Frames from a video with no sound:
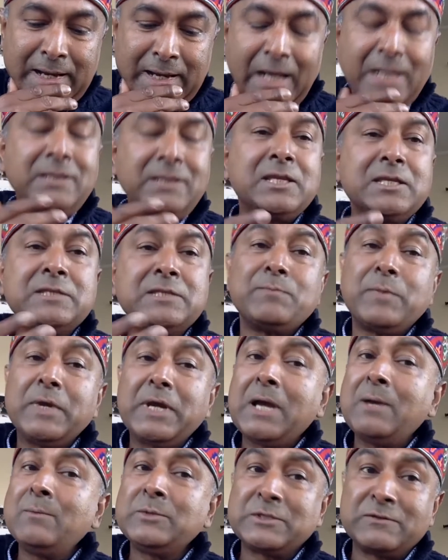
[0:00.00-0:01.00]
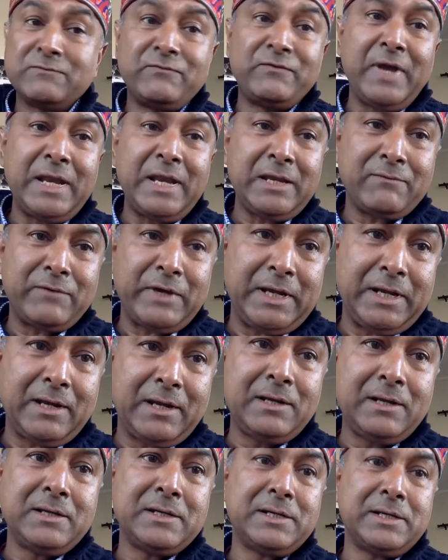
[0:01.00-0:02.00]
And this becomes very, very
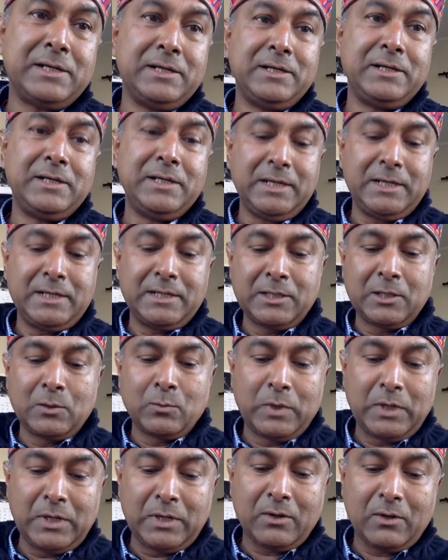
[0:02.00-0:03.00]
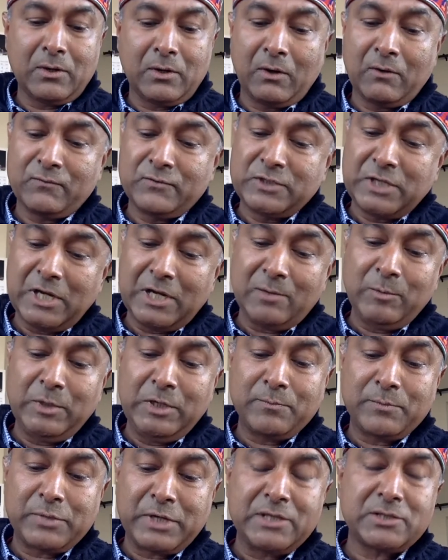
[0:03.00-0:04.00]
clear indeed in the work of
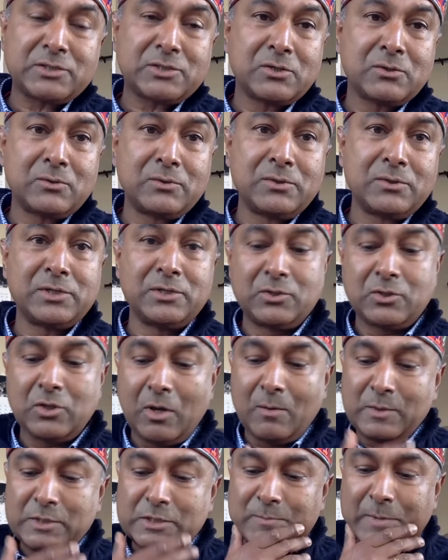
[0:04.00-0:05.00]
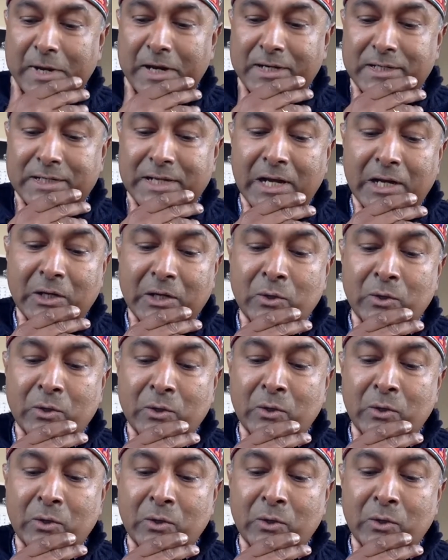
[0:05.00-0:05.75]
Jeremy Prestholt and Thomas McDowell,